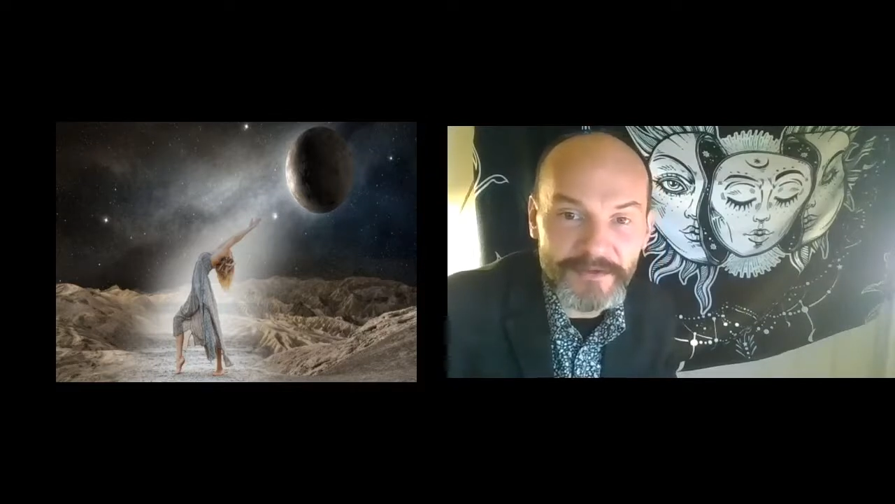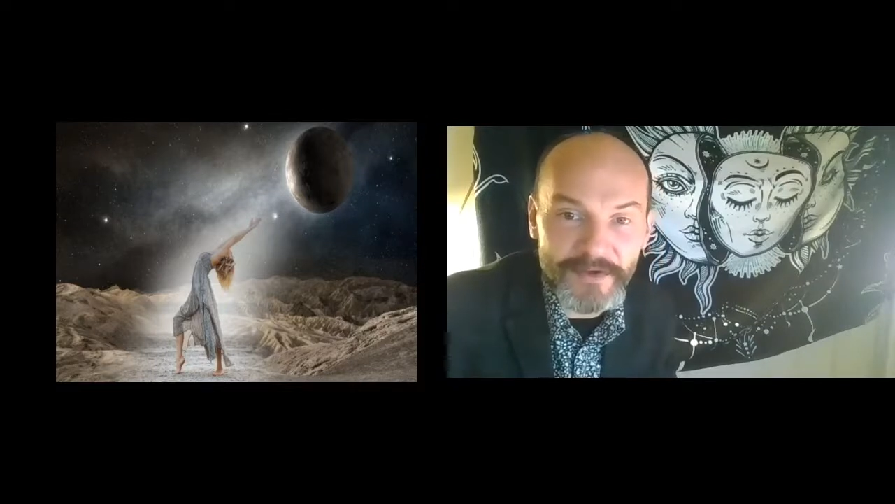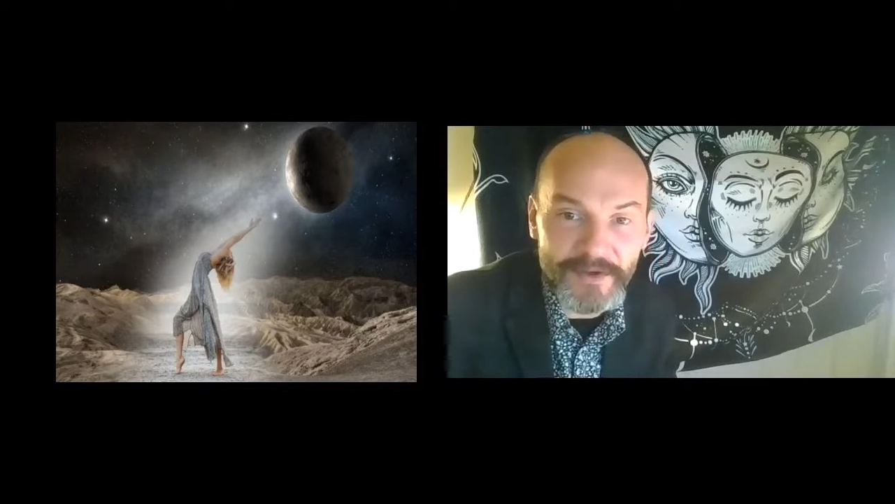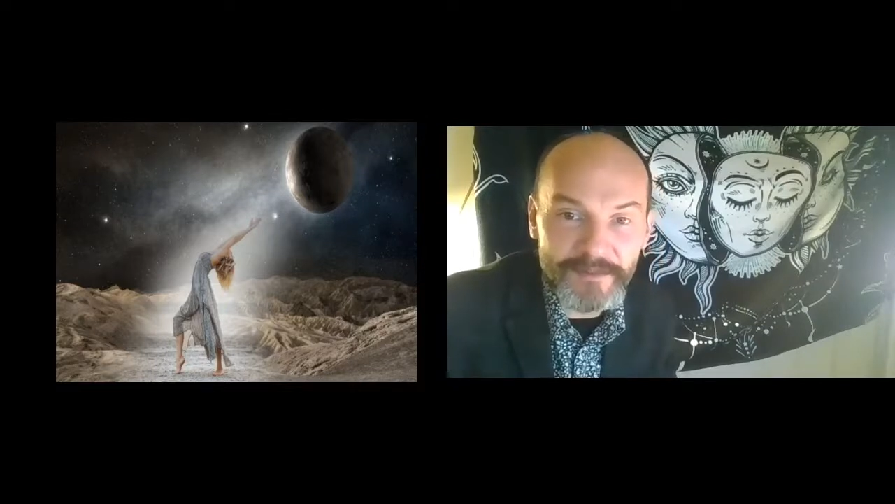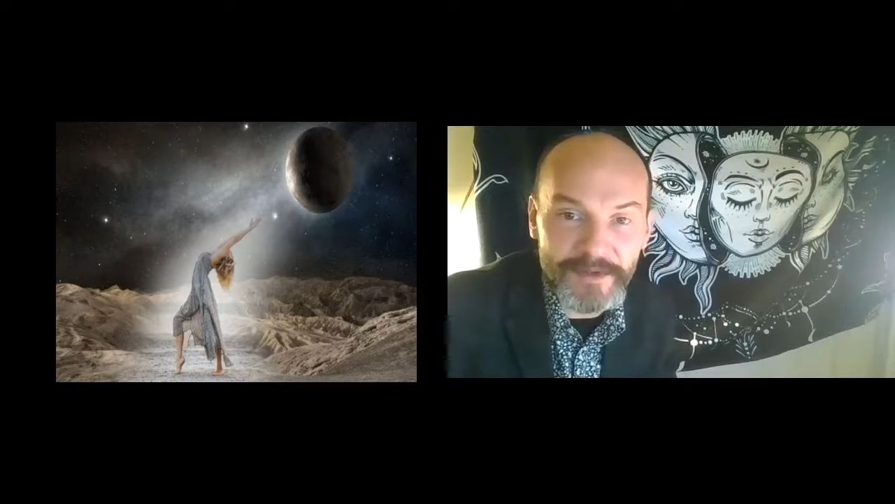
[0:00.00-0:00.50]

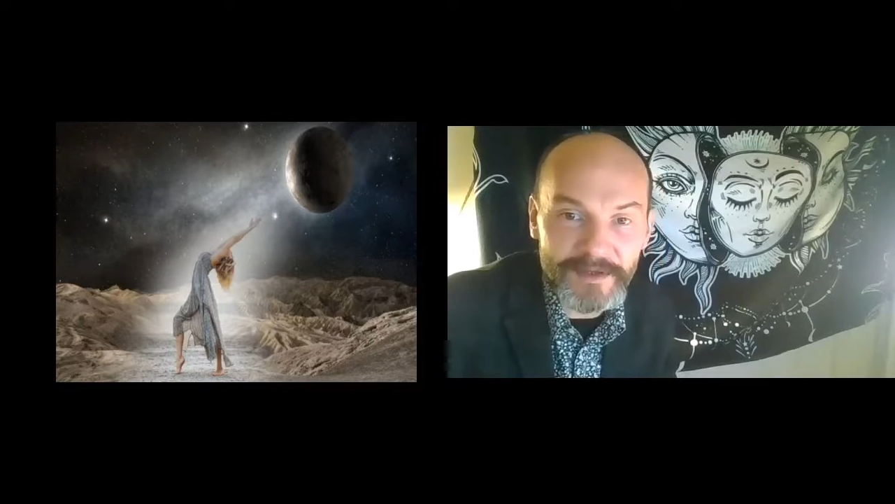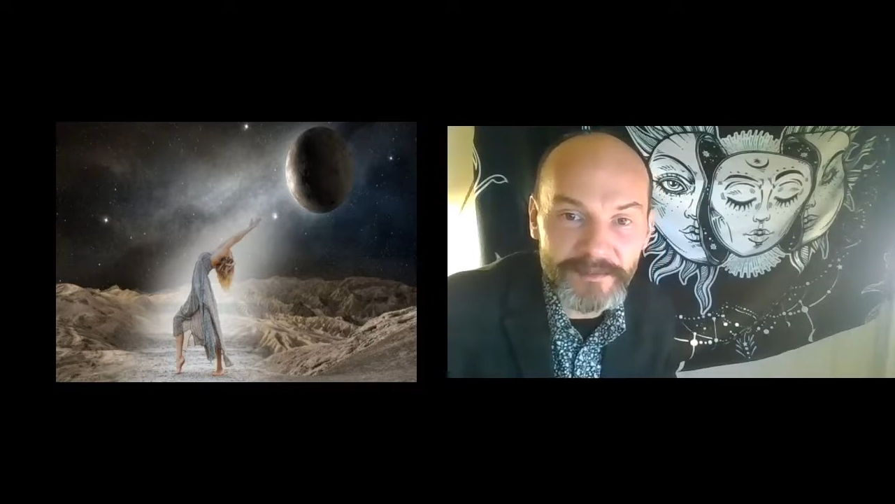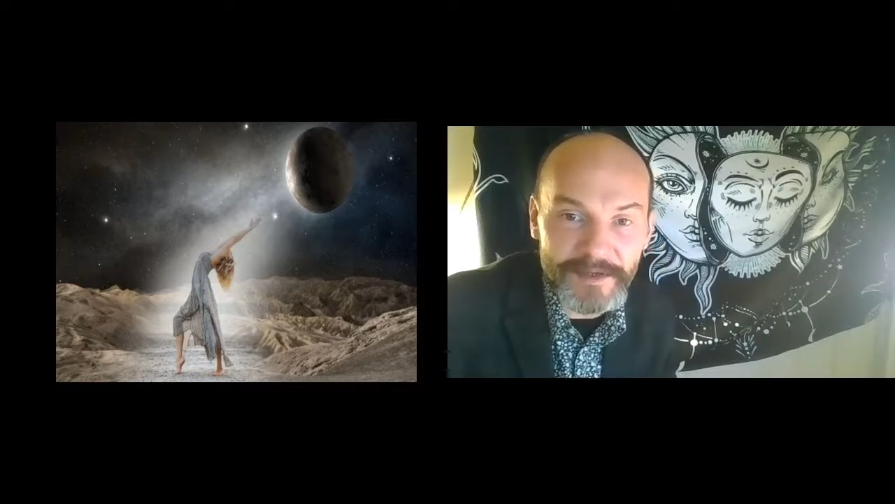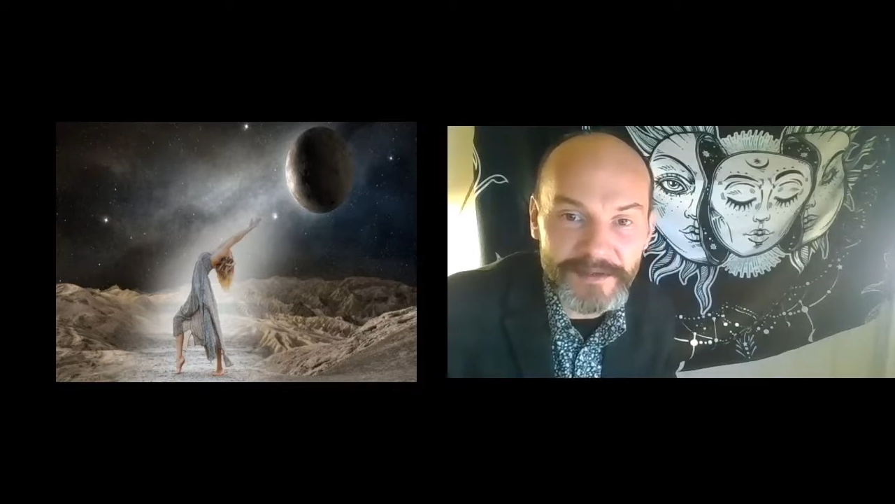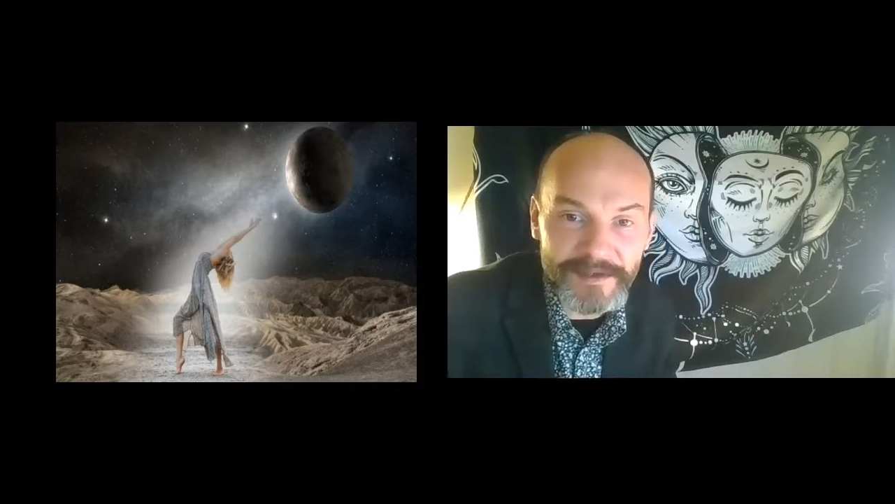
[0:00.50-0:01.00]
try and be the
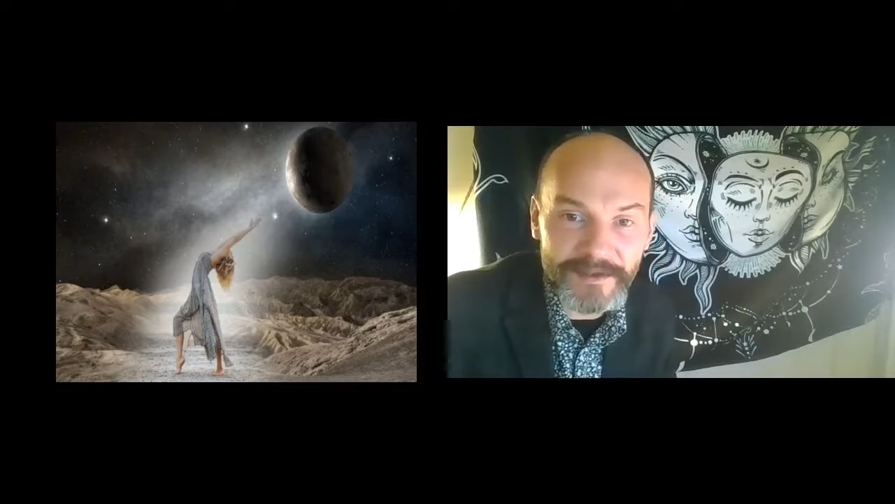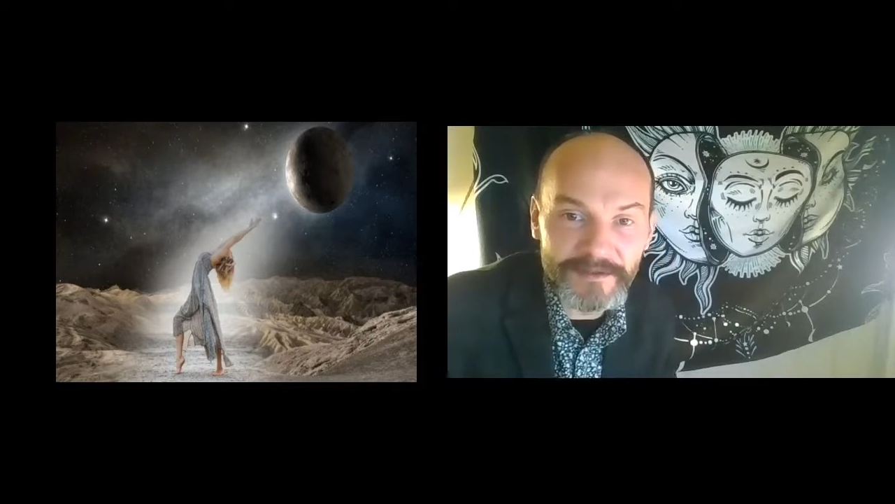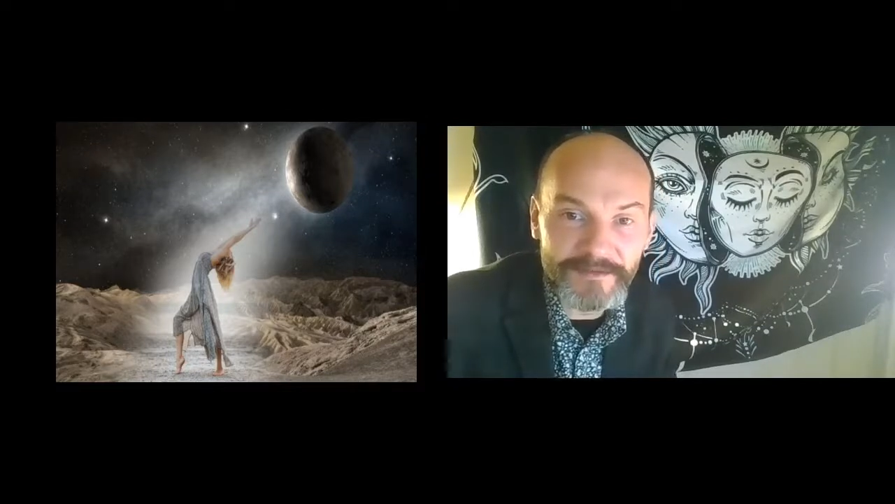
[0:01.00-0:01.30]
best daddy